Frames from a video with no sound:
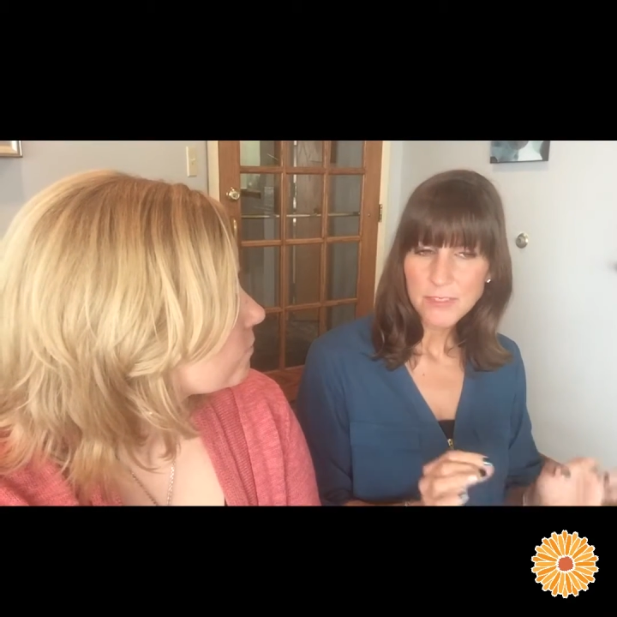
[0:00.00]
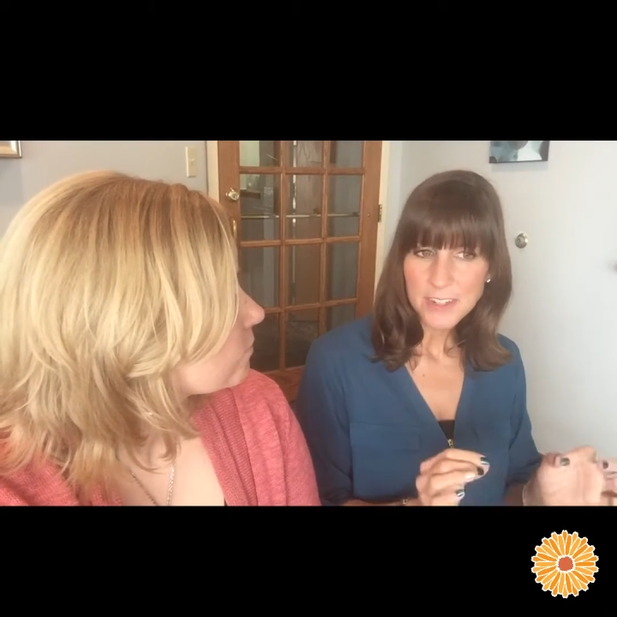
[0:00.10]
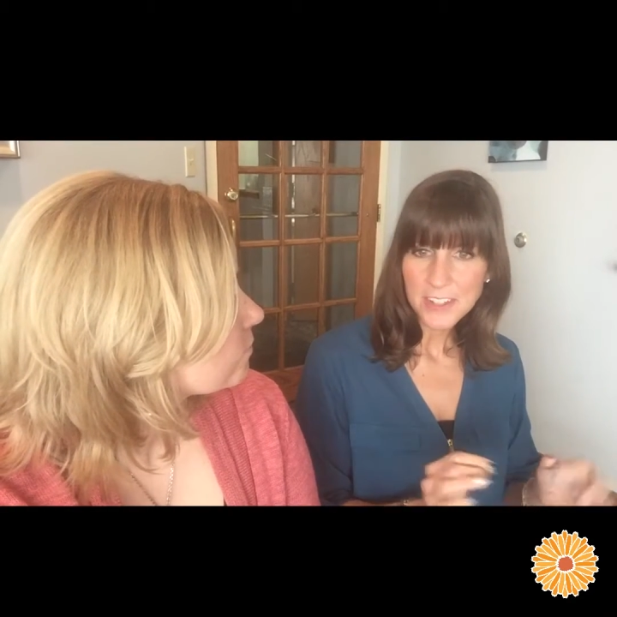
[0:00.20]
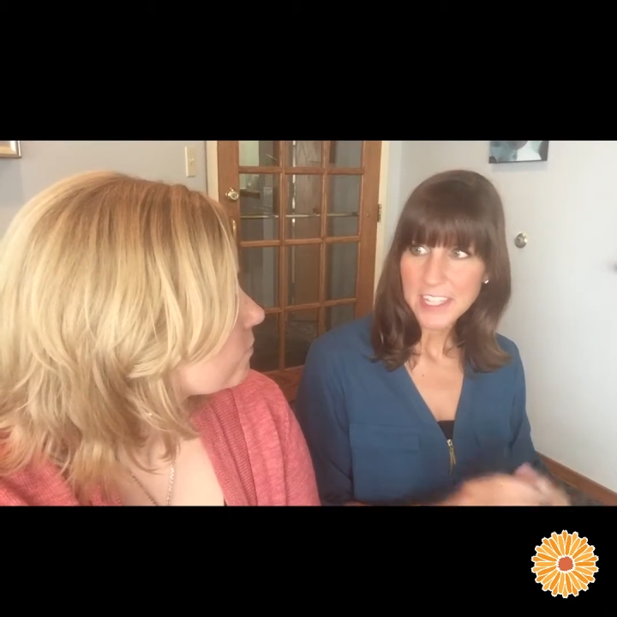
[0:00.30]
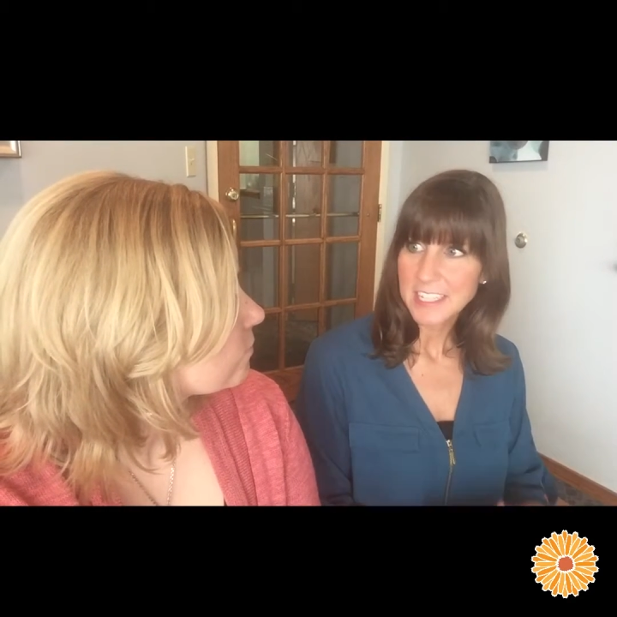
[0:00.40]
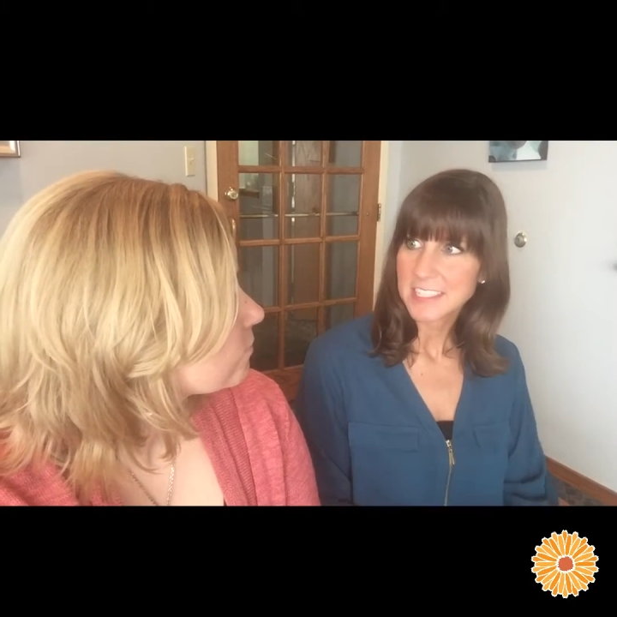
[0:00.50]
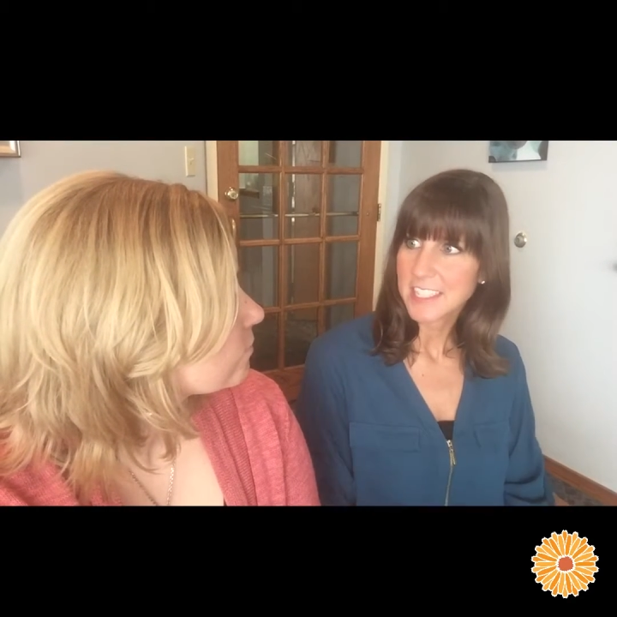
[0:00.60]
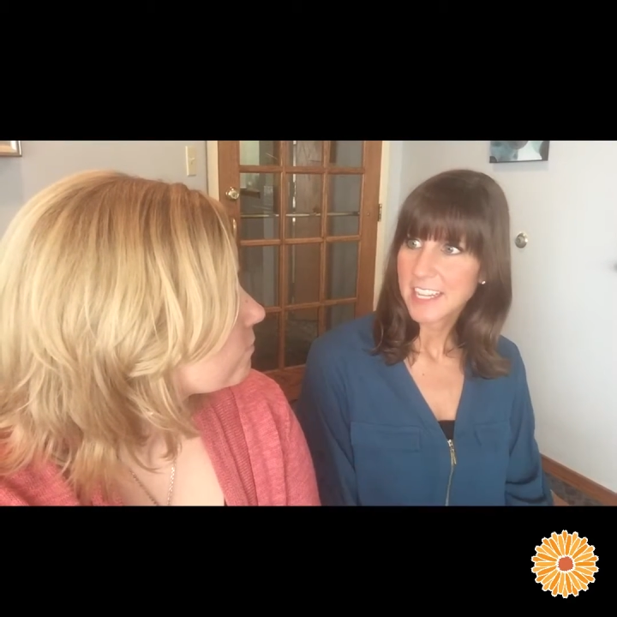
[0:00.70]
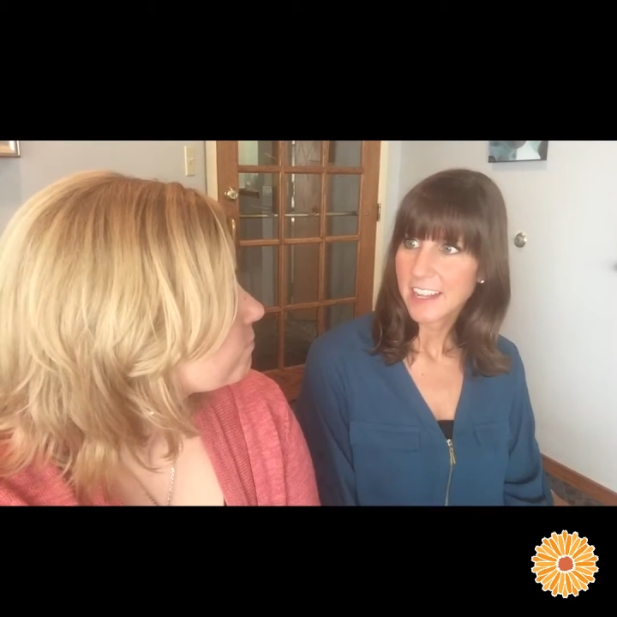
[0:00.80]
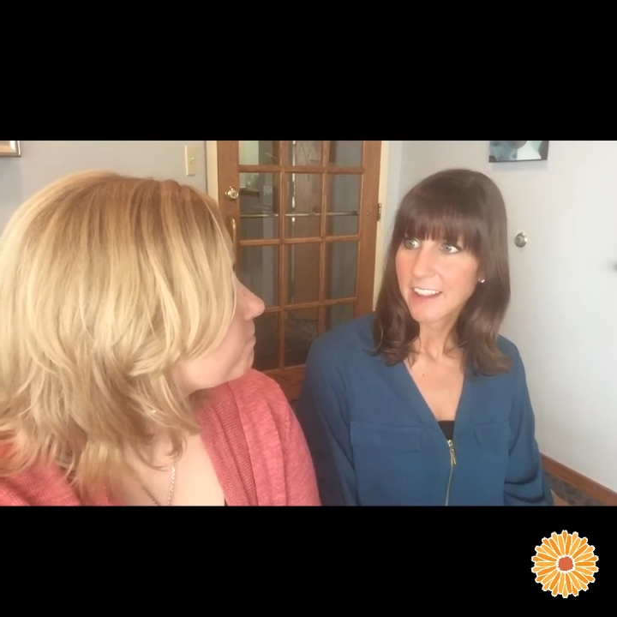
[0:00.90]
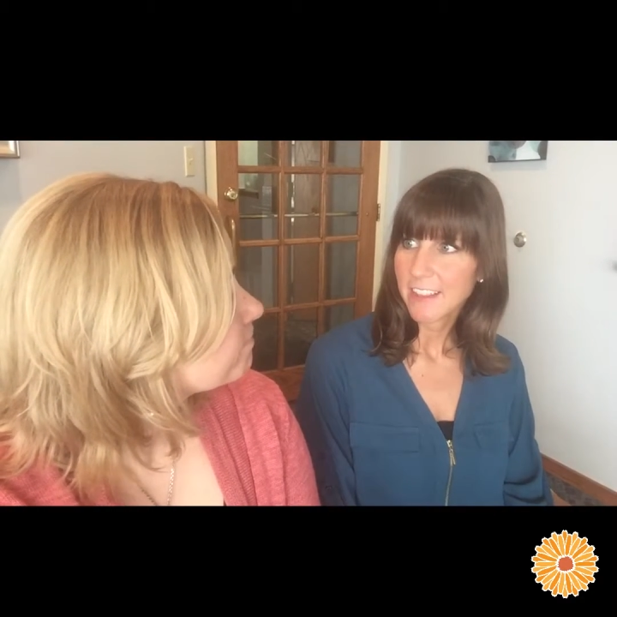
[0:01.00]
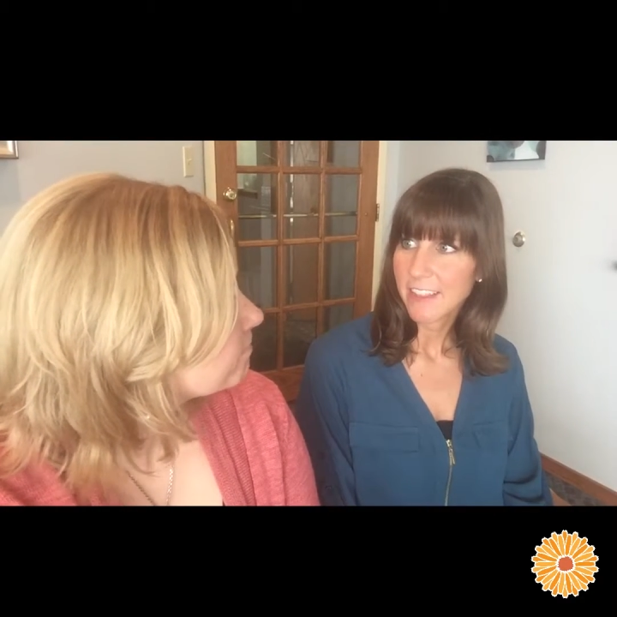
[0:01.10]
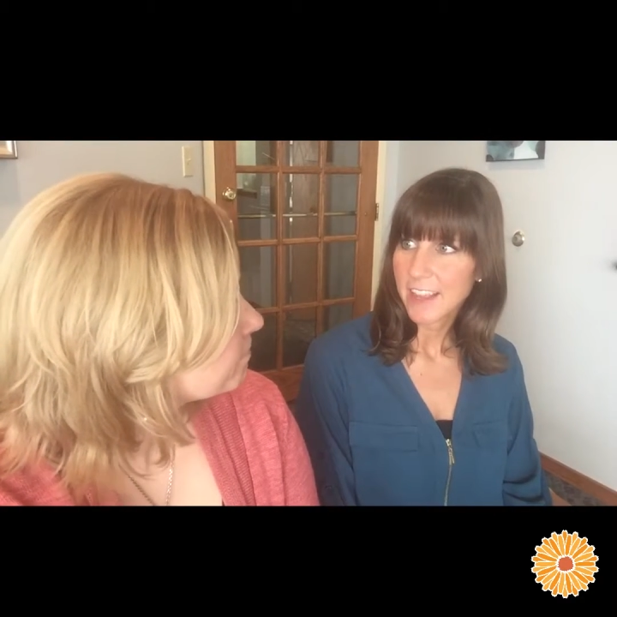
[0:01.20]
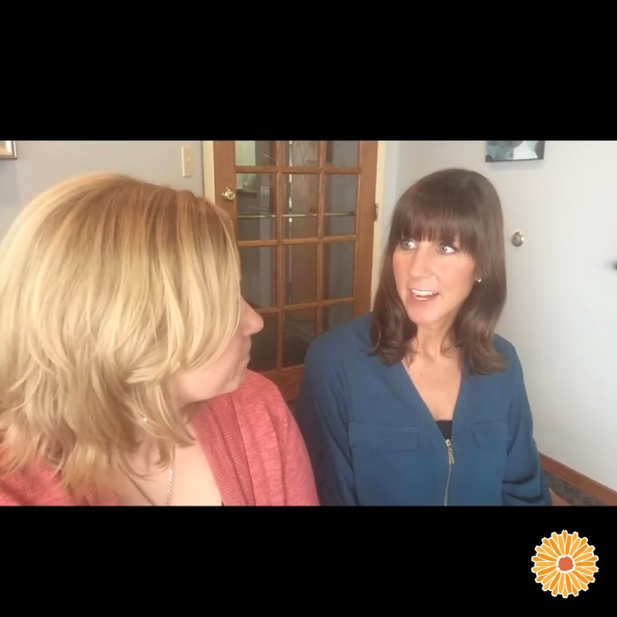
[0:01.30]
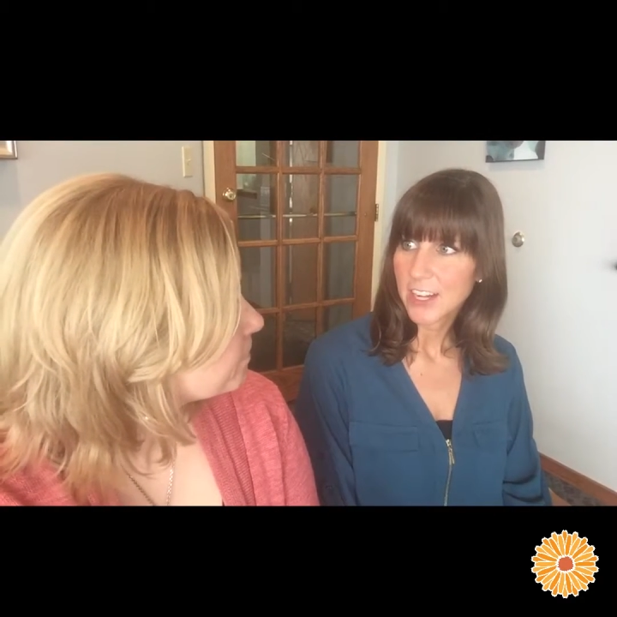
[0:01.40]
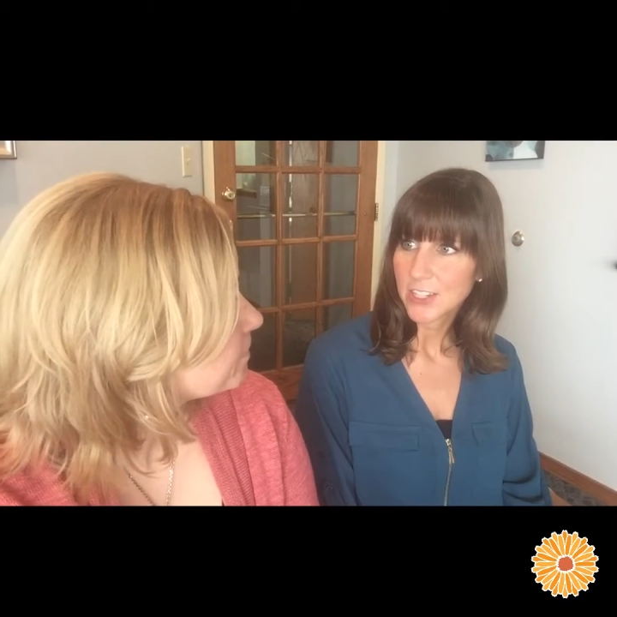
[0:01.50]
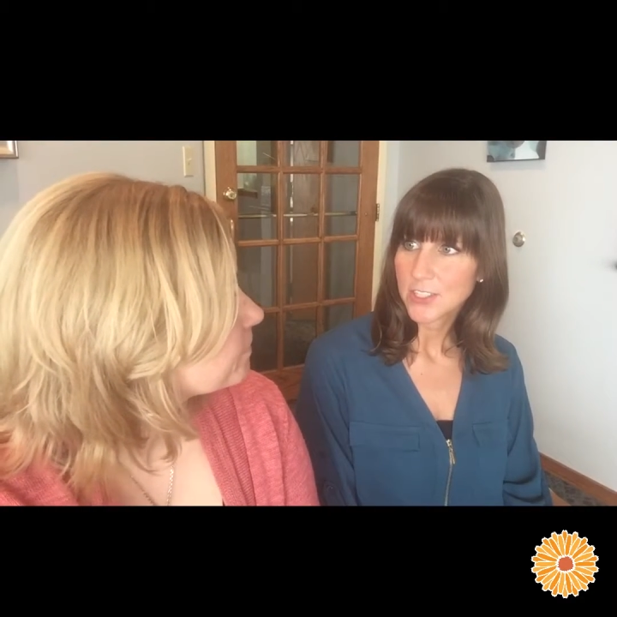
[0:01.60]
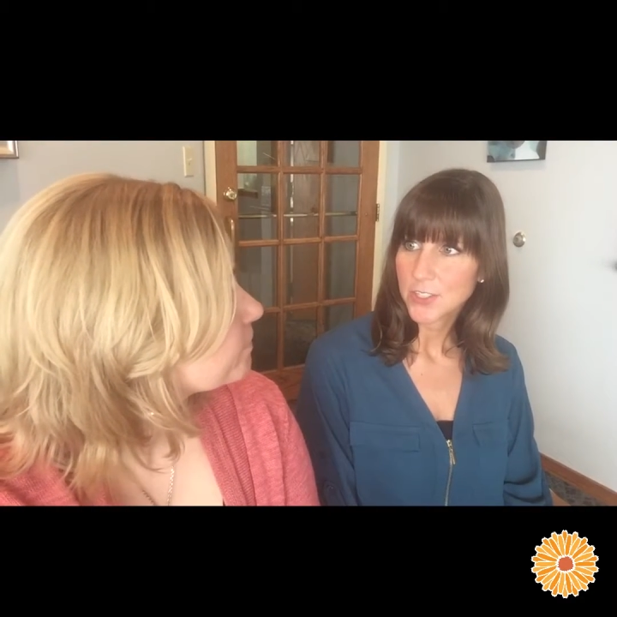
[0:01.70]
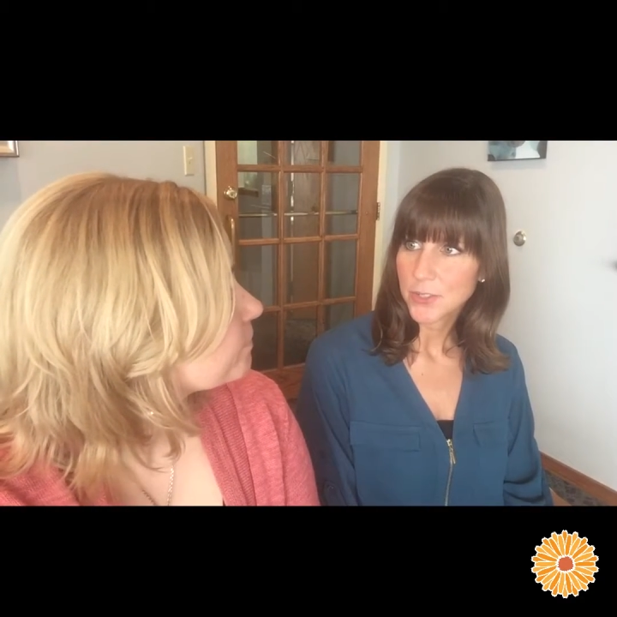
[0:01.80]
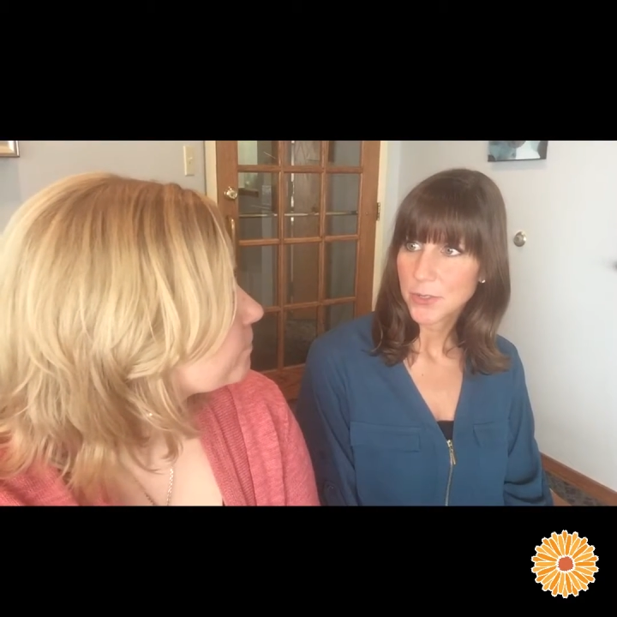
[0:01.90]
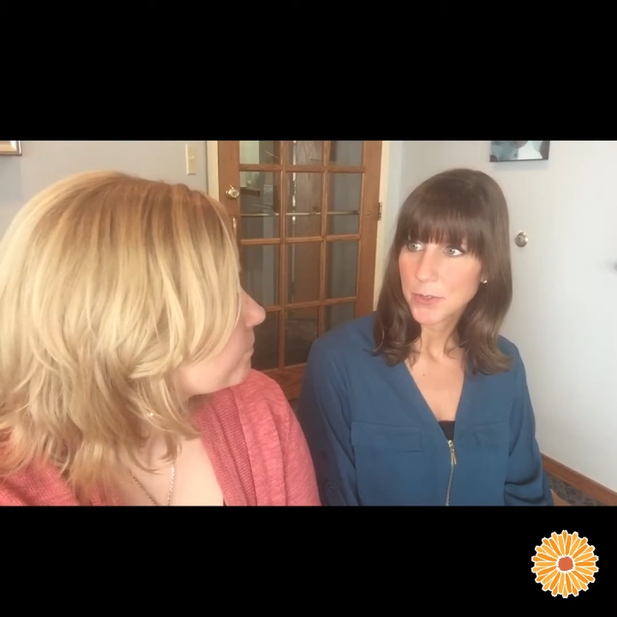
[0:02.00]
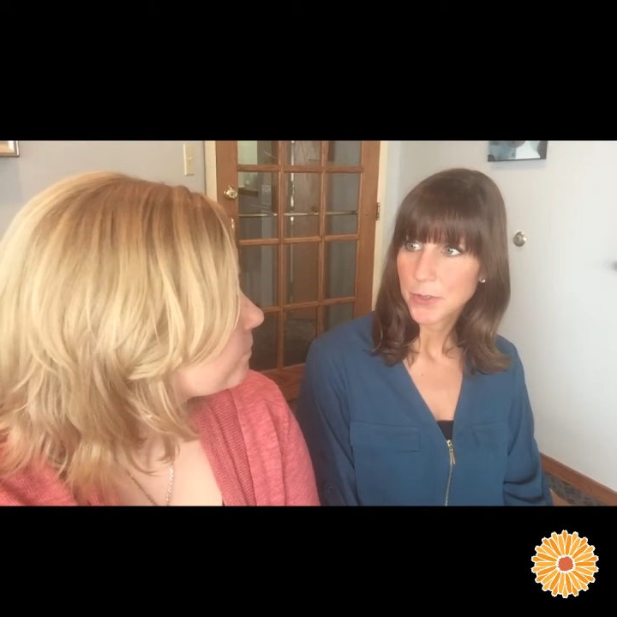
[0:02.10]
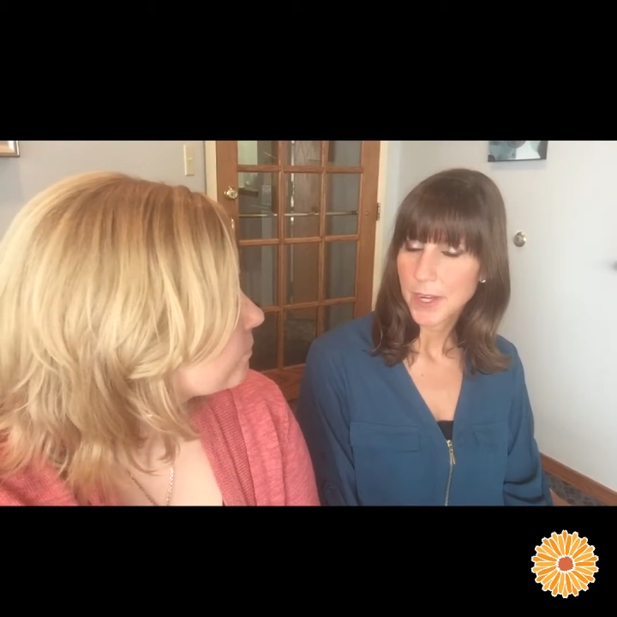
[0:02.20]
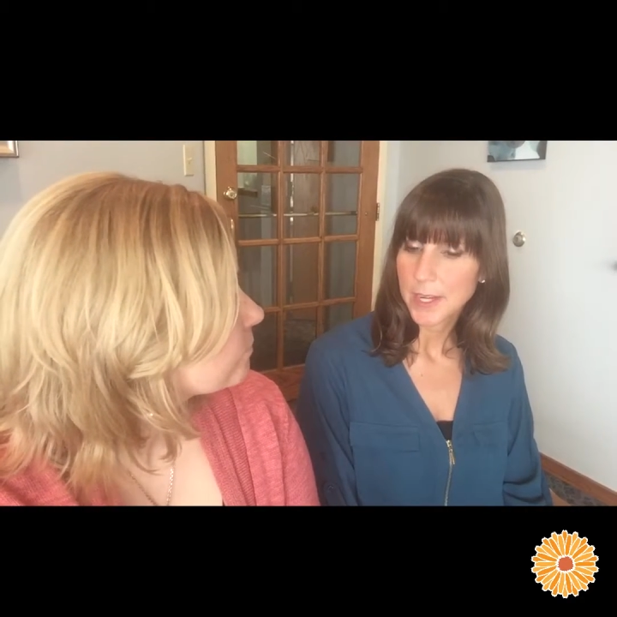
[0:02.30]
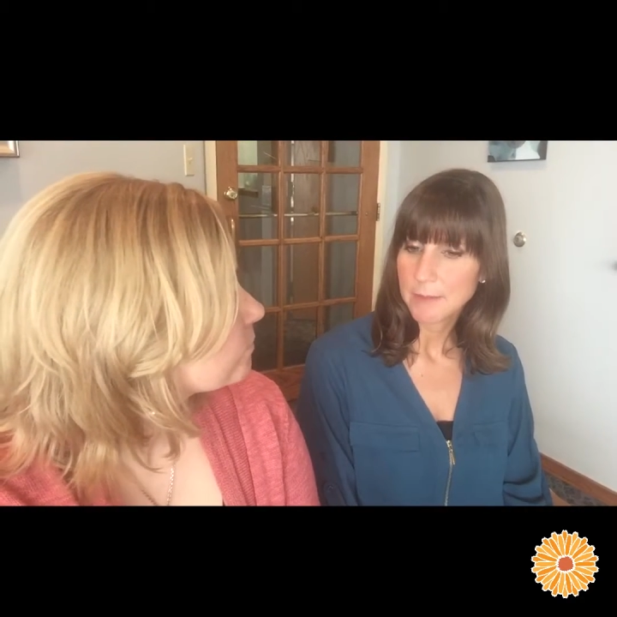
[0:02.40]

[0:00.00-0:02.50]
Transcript: fairly easily there to